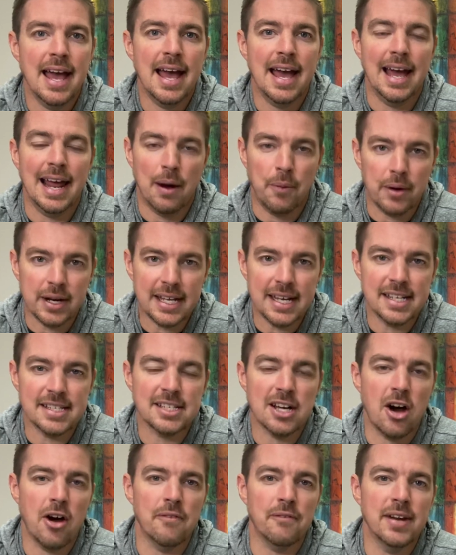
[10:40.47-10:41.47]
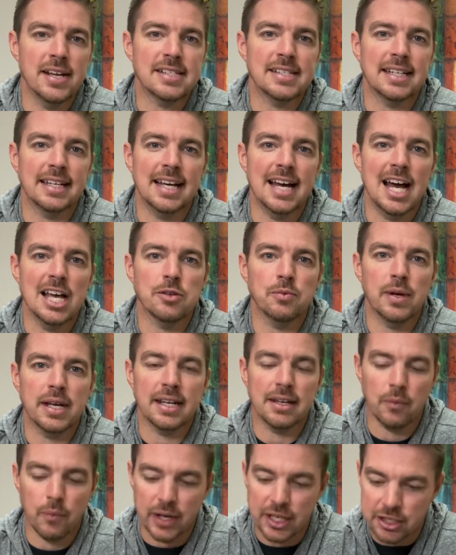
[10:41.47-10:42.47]
And I want to get us all investing, guys. We
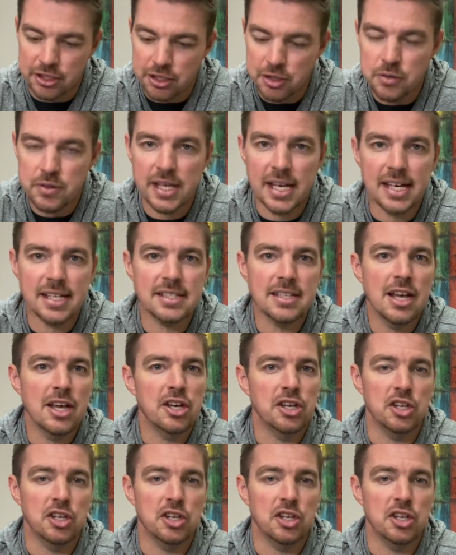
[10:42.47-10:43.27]
can do this.